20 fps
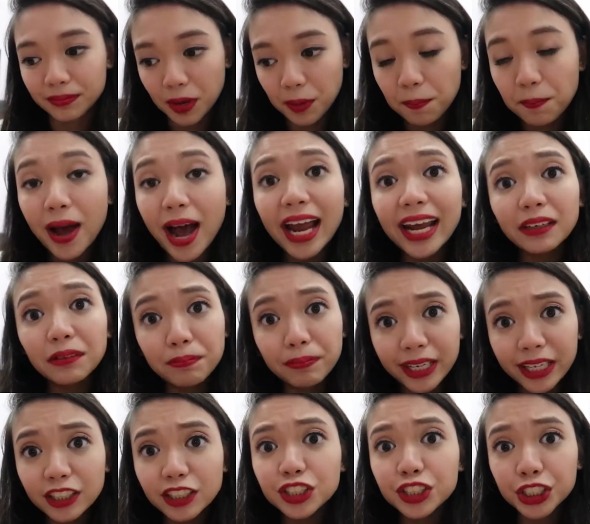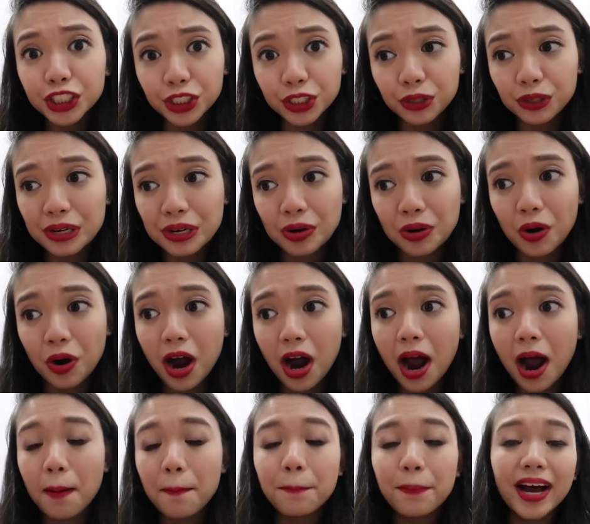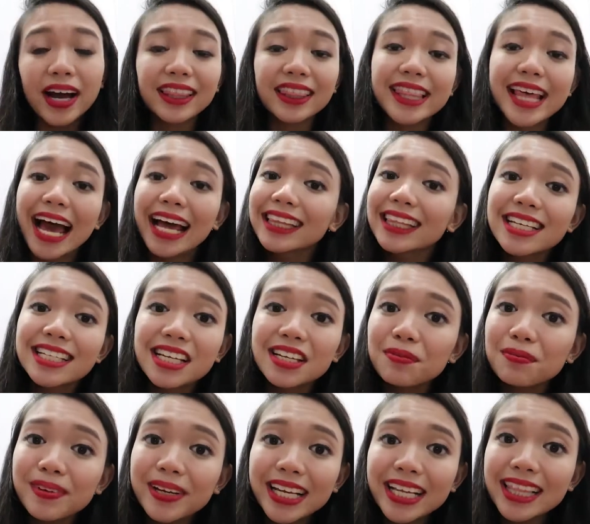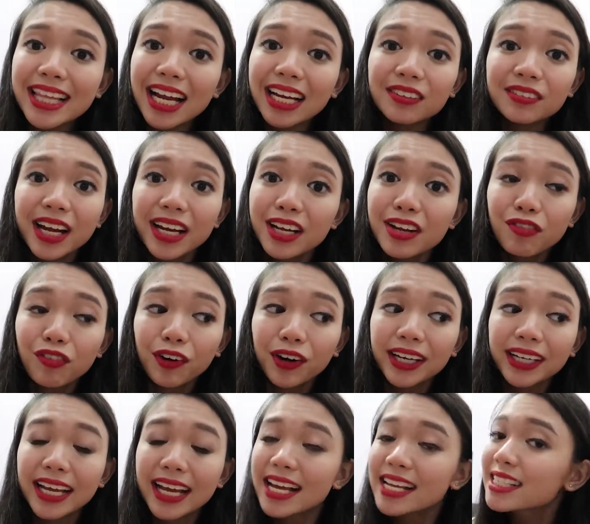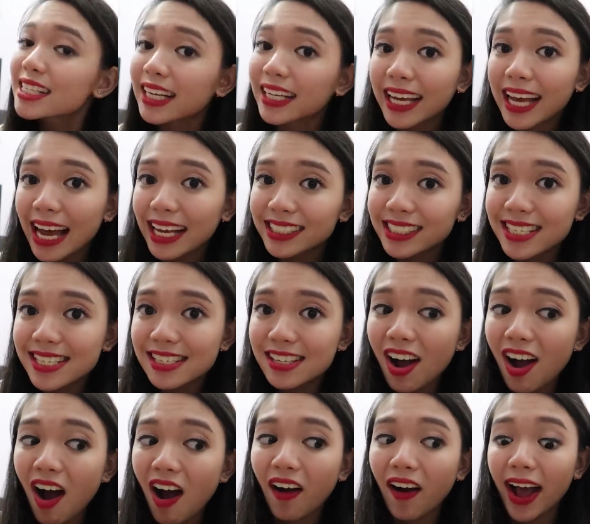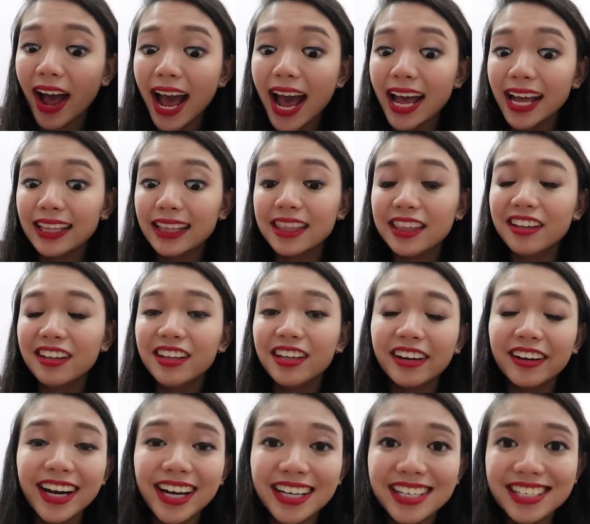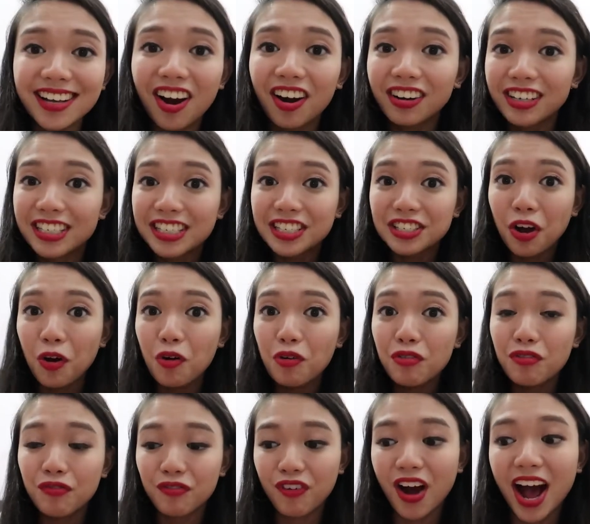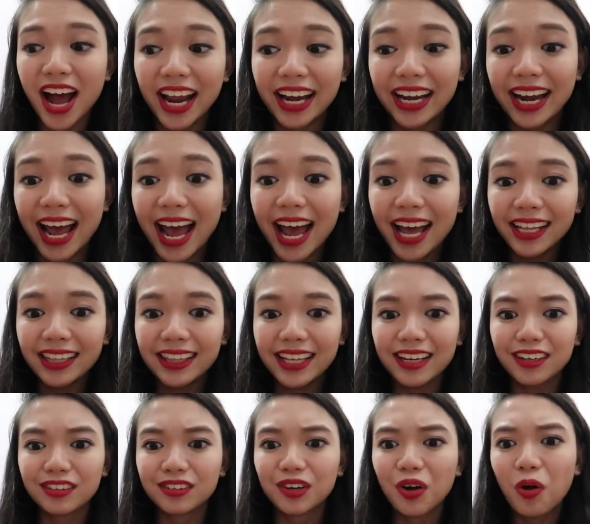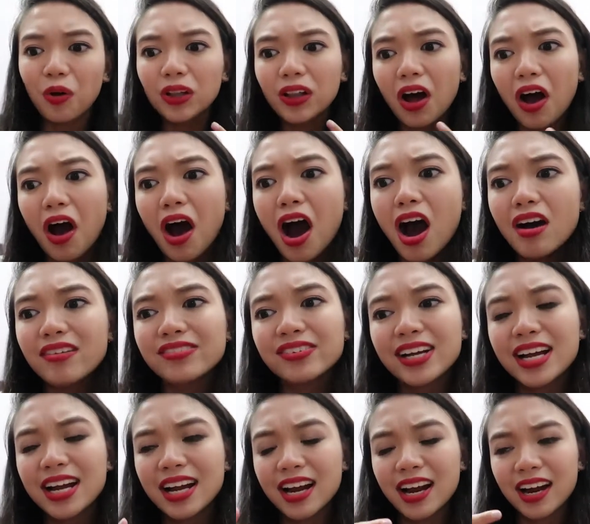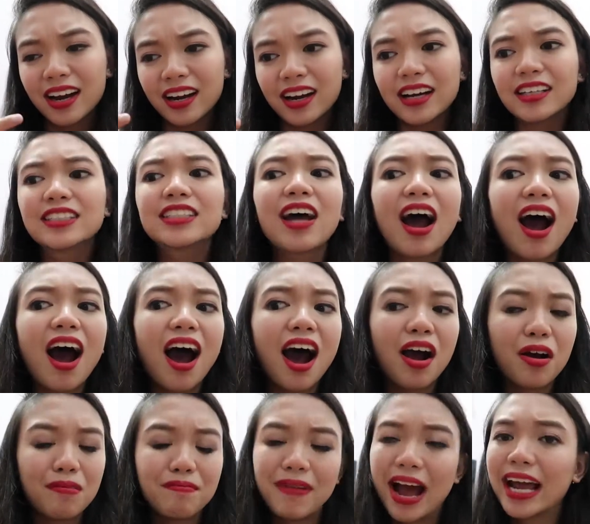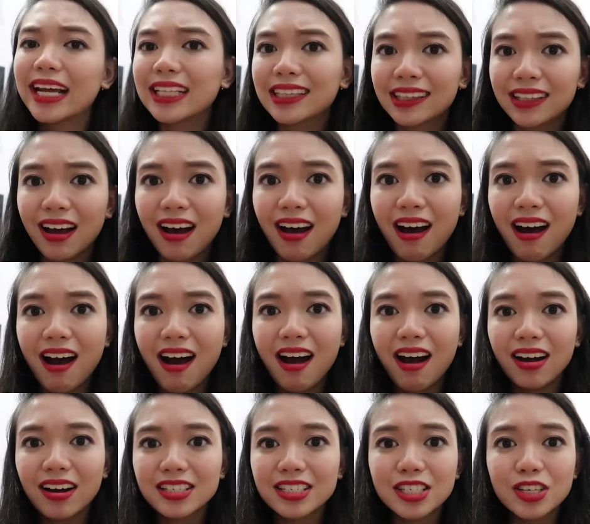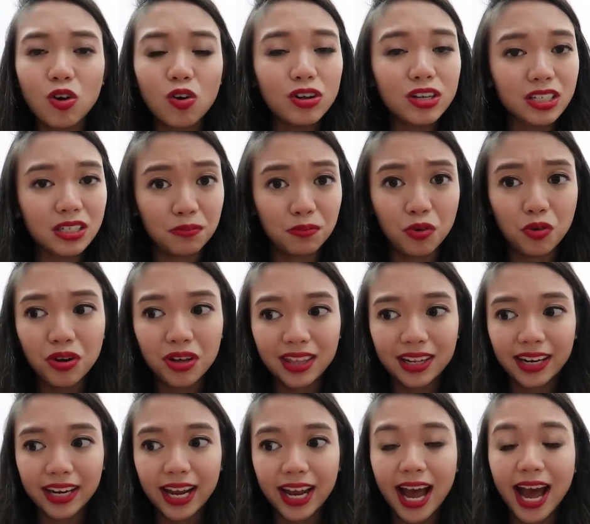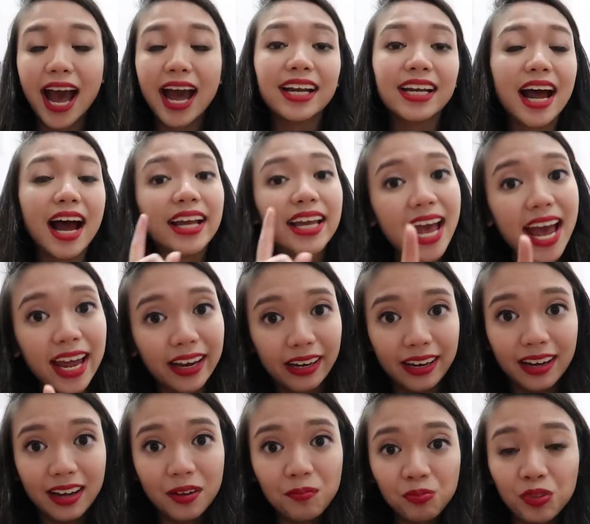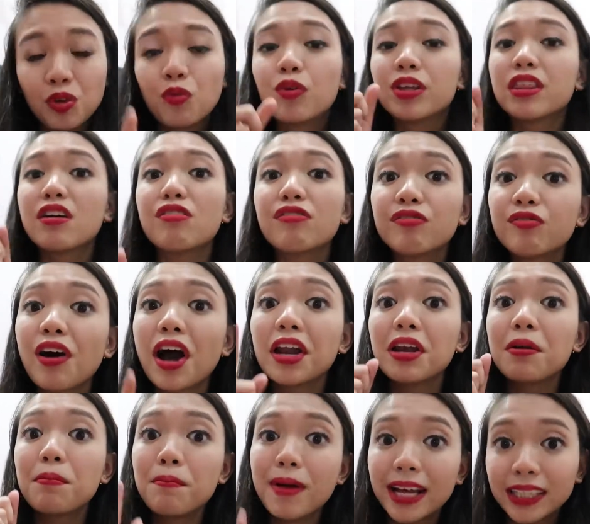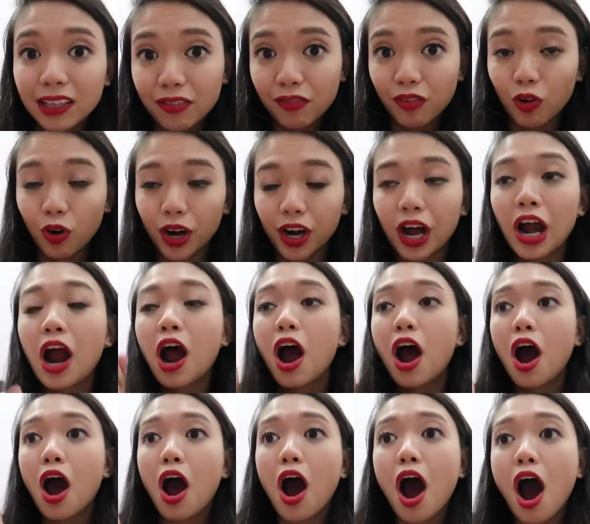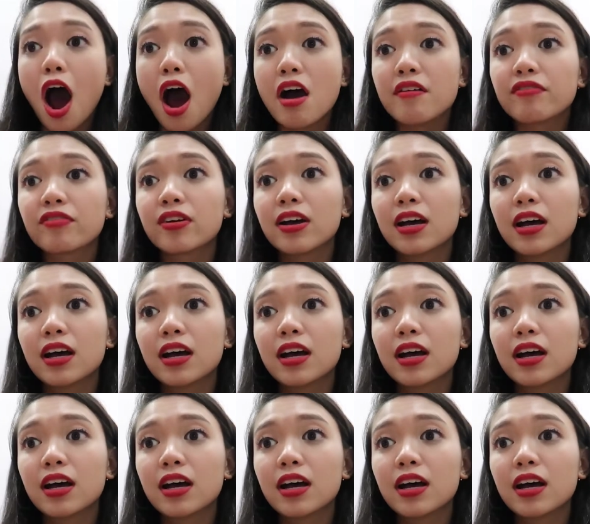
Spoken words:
Might be true, but that doesn't mean that Ready for It isn't a catchy song, and the lyrics are so fun and they roll off her tongue, my tongue, so smoothly, and again with the fun metaphor of